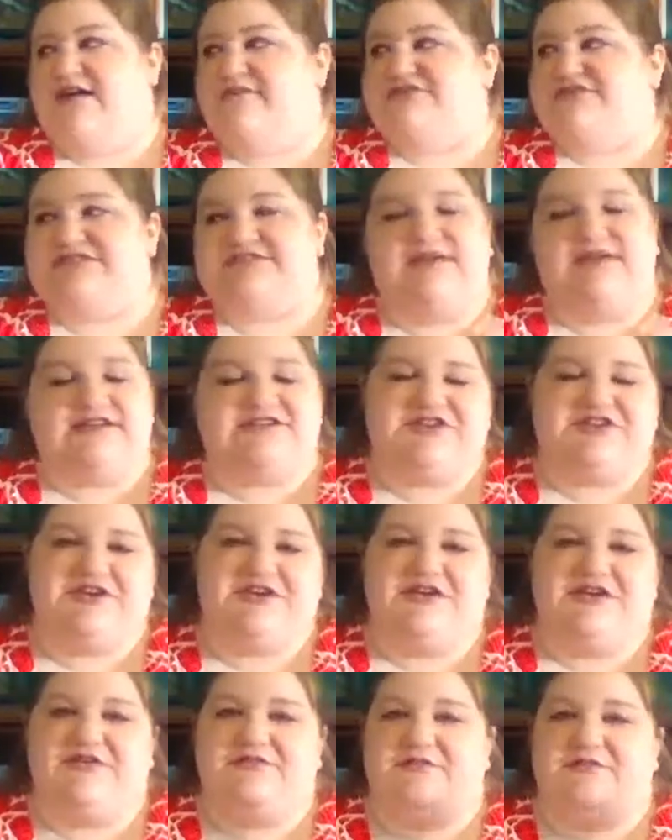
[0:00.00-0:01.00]
Just make sure
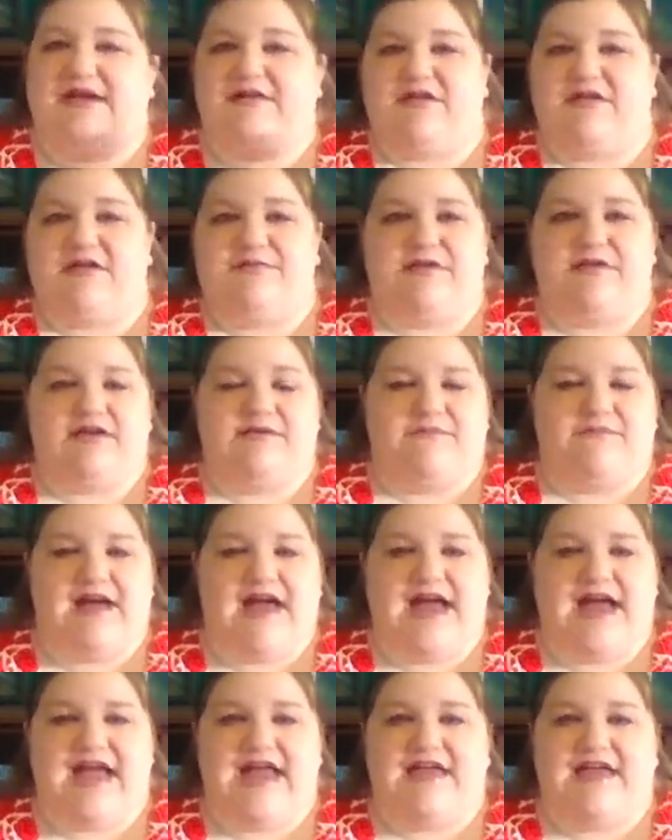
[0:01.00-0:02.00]
you might want to put it
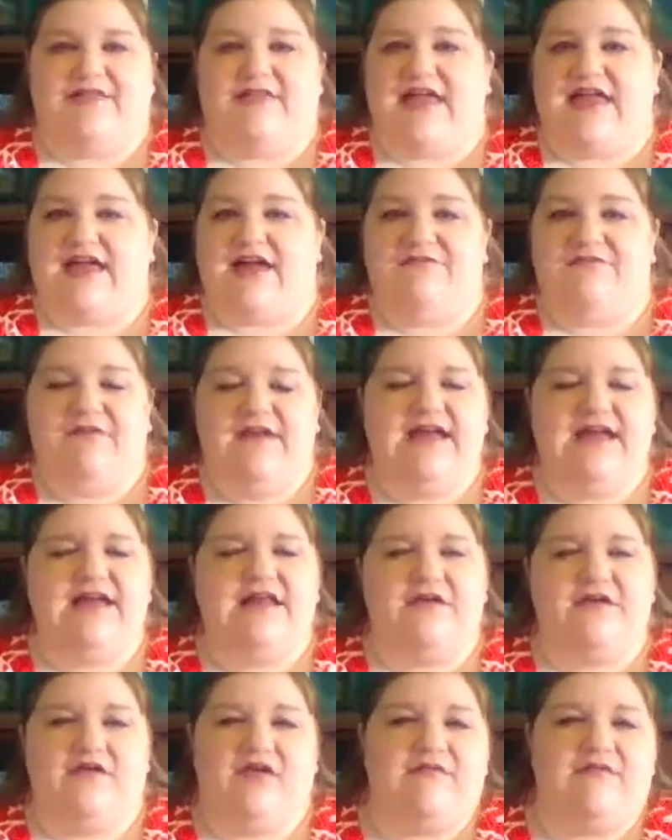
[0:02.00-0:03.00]
by like a fan
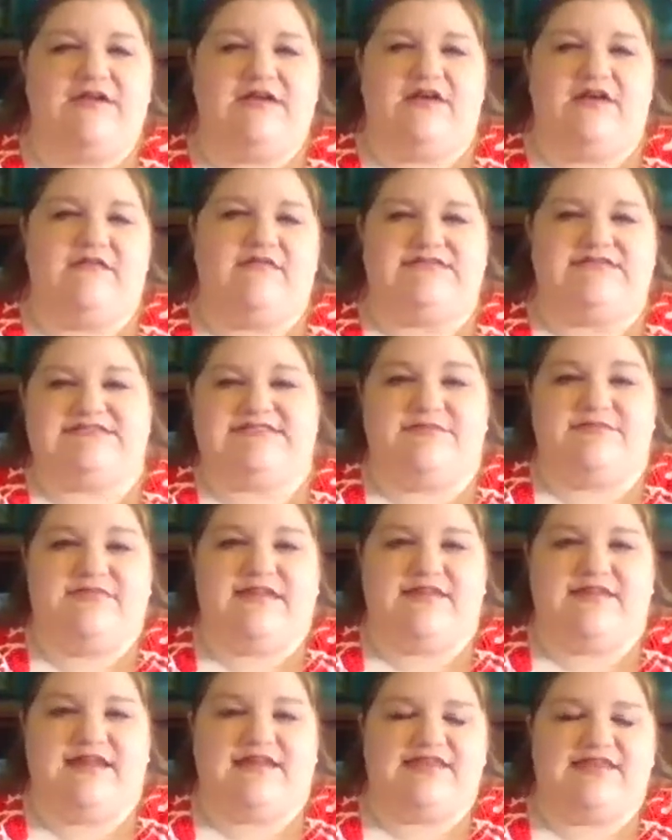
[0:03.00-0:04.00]
or a window or
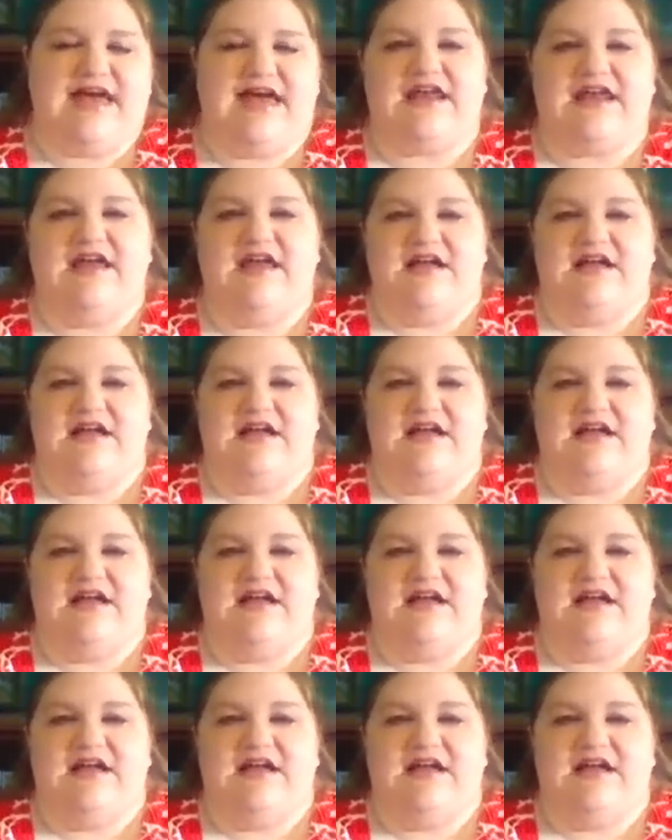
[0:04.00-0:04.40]
something like that,